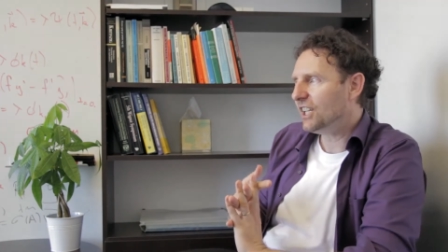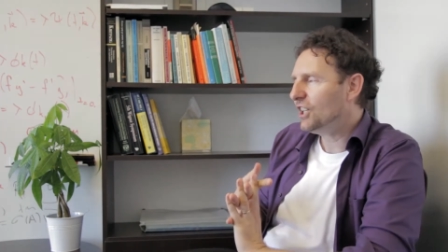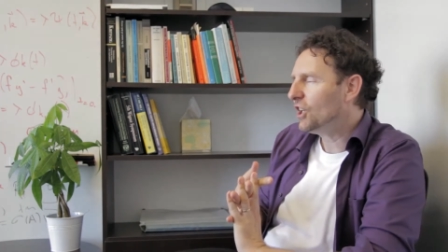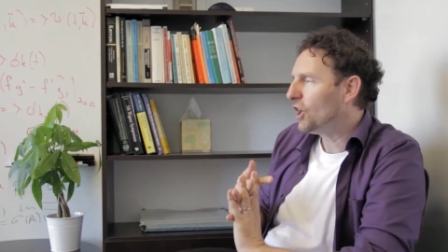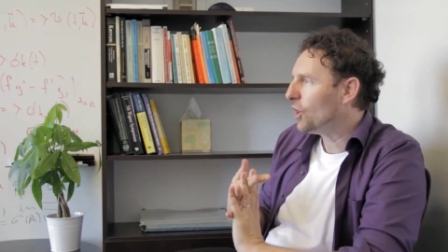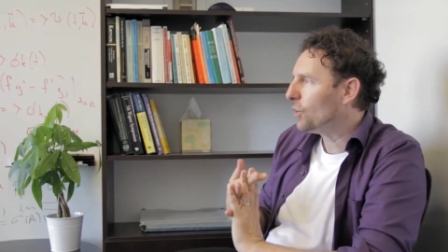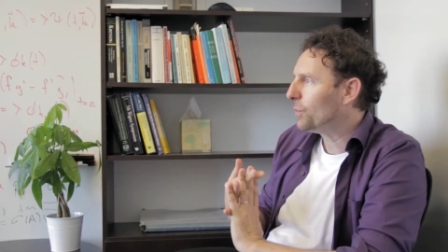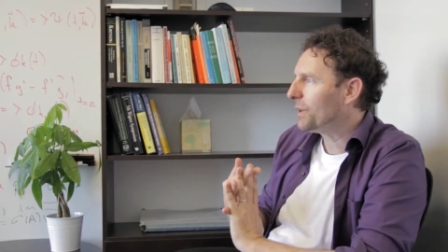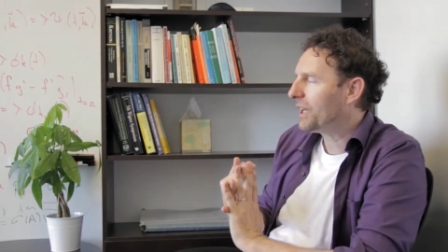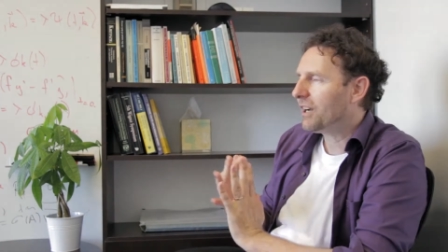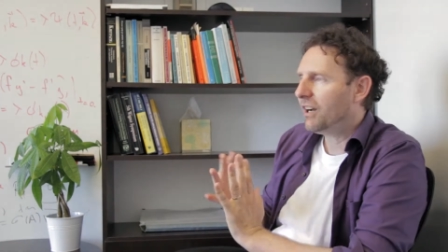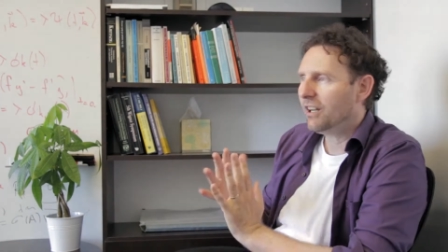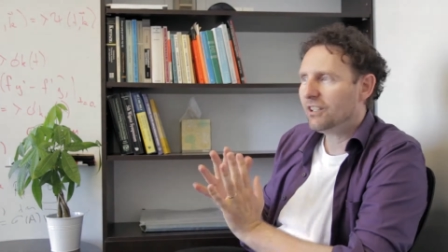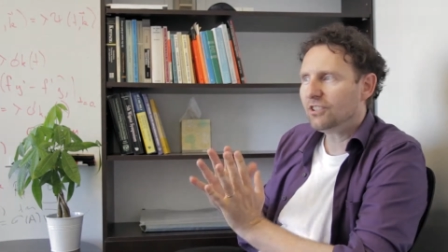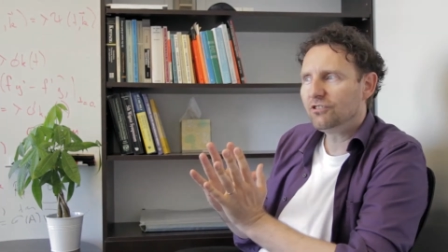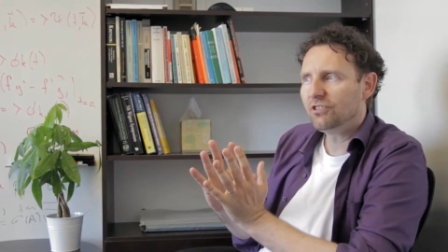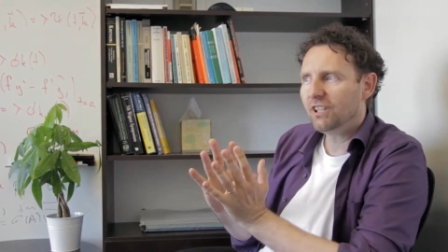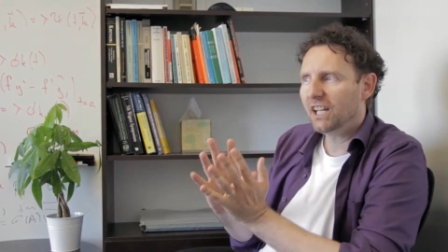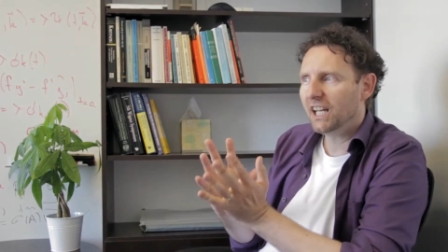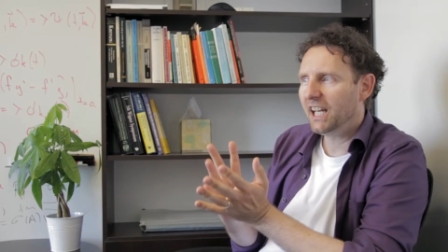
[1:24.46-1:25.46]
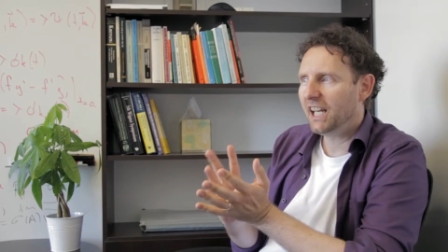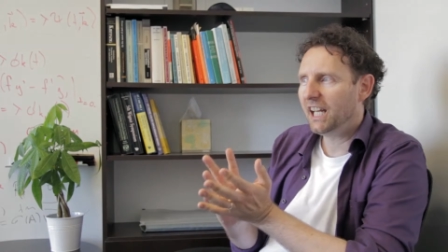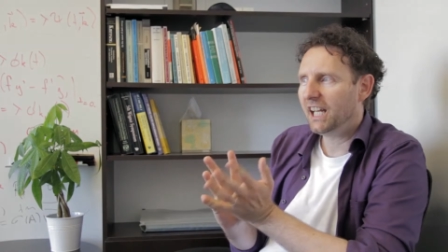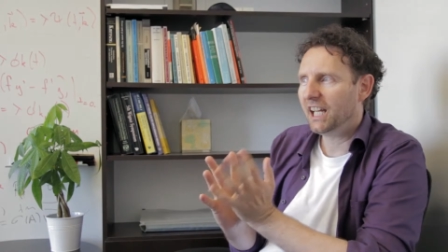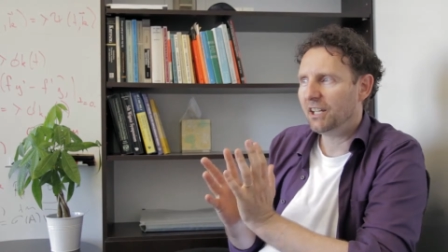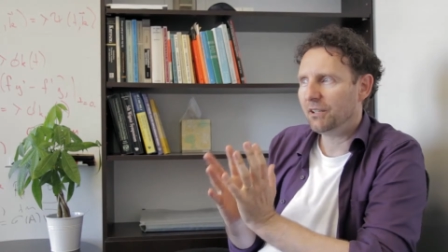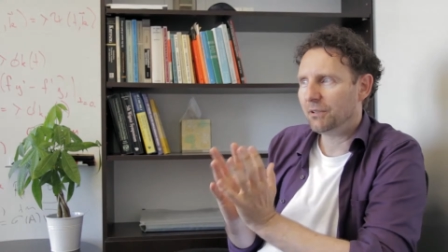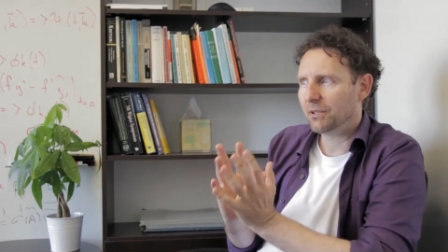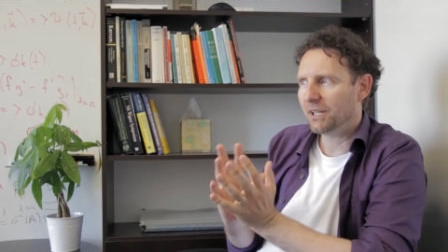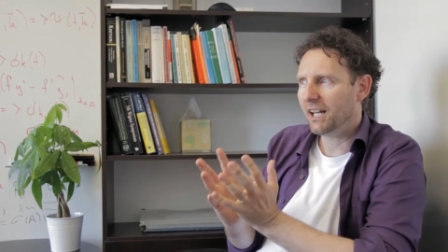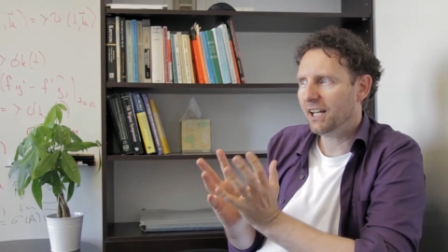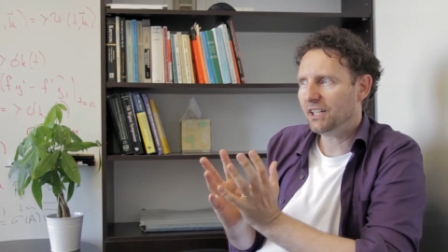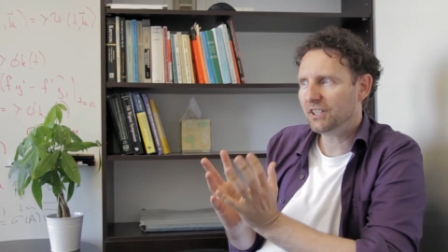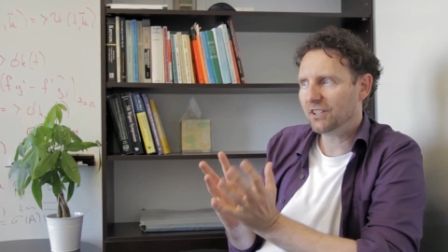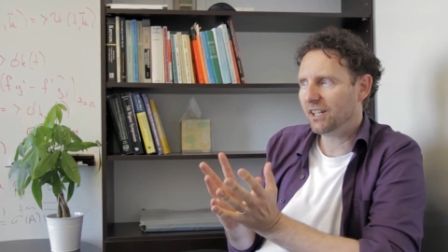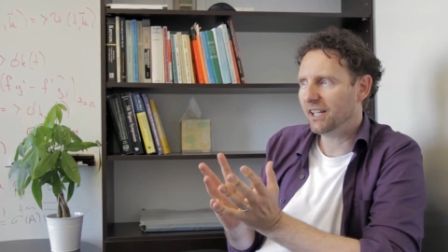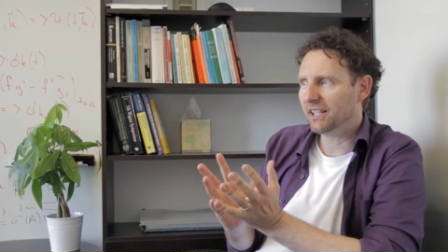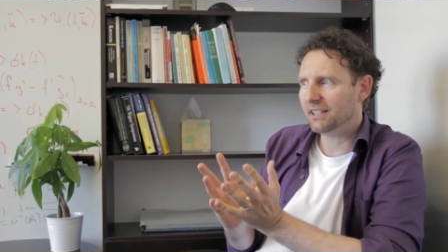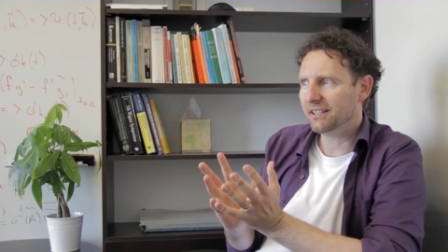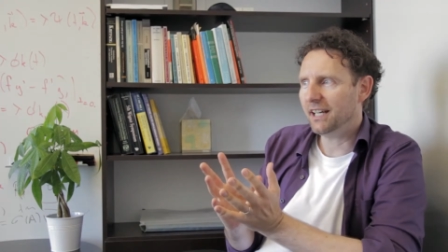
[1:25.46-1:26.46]
no, we can't really
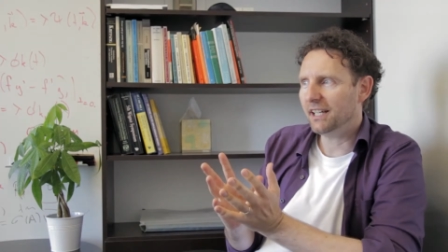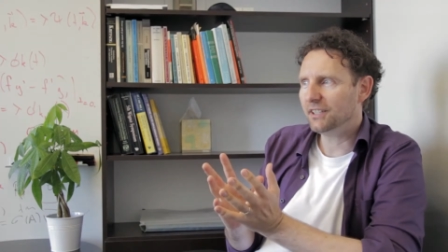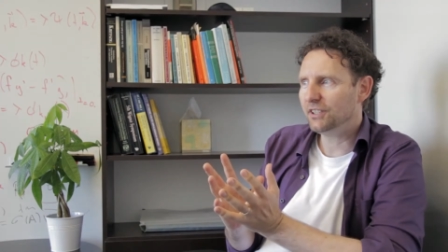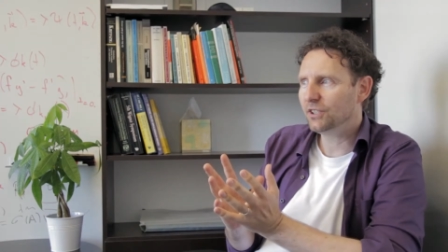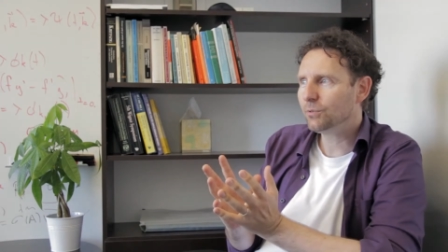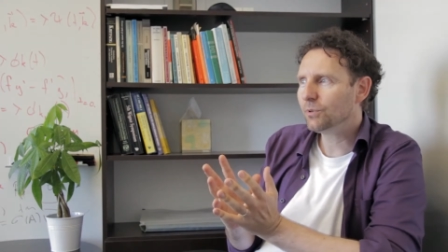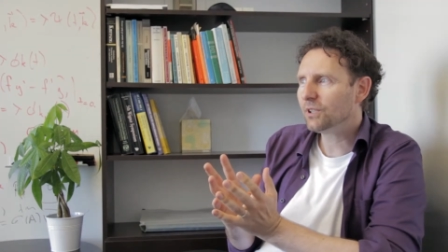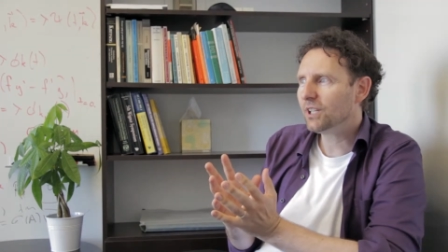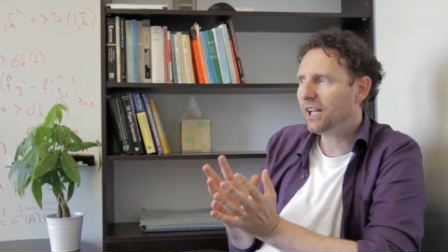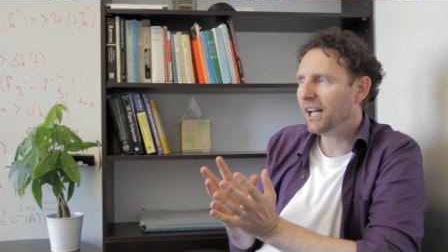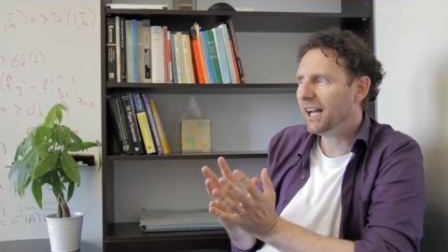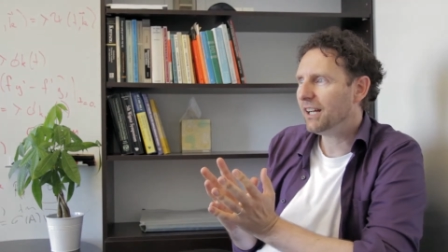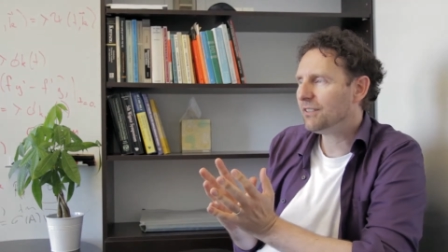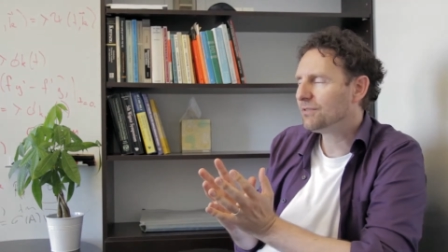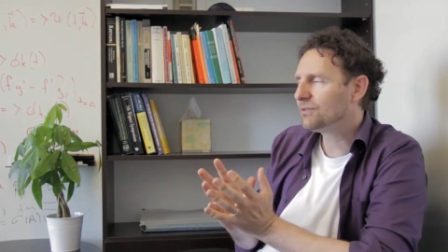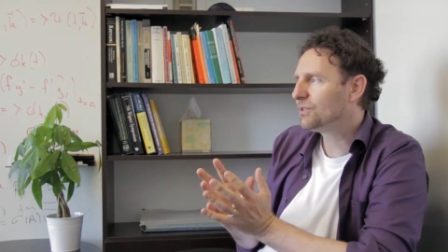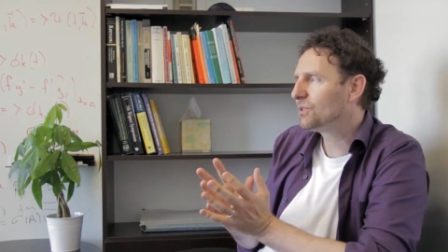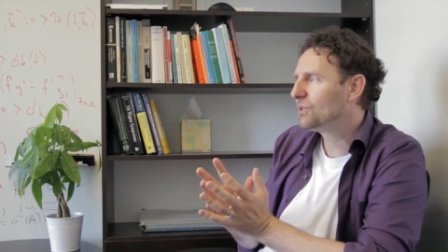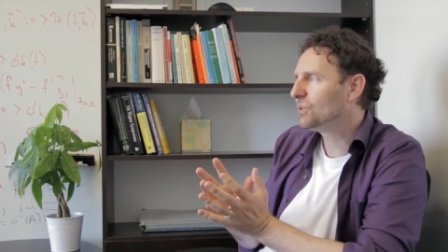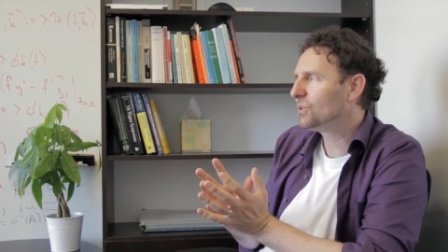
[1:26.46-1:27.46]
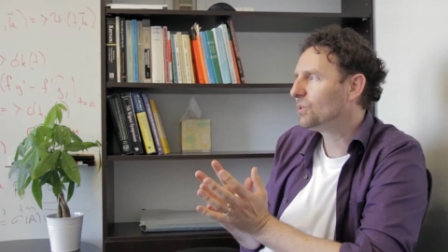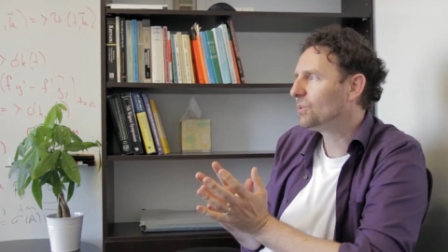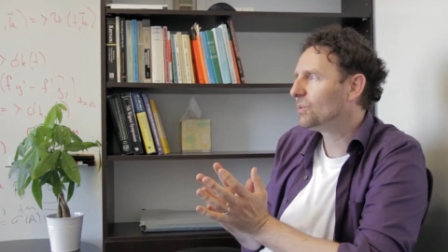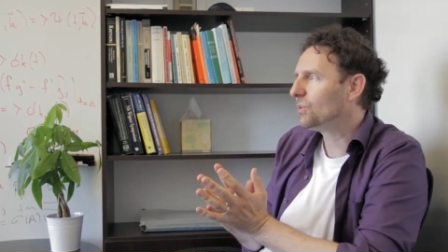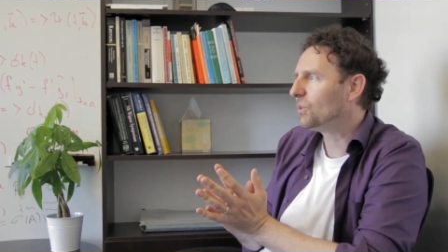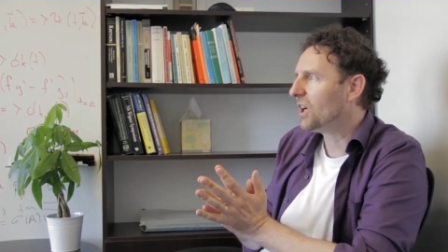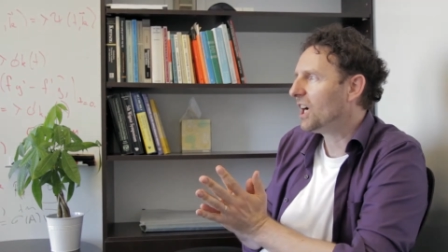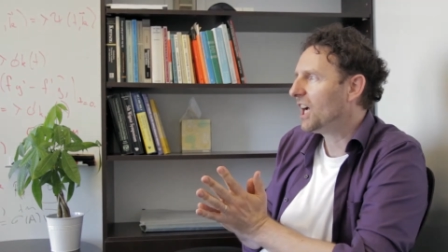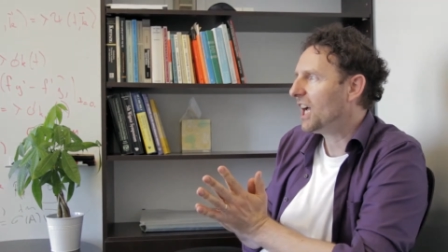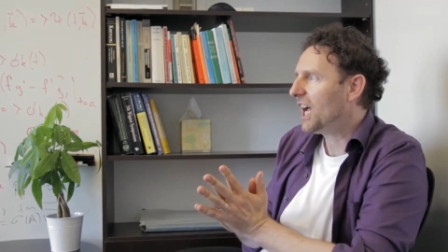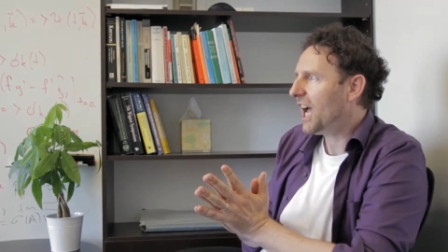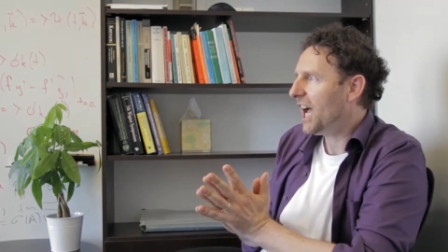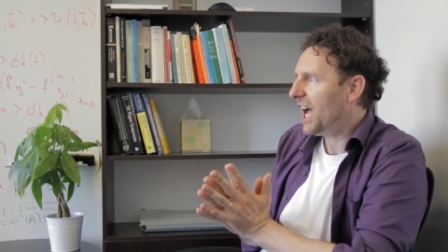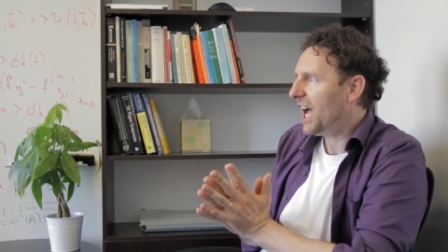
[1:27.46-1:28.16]
calculate that. You would have to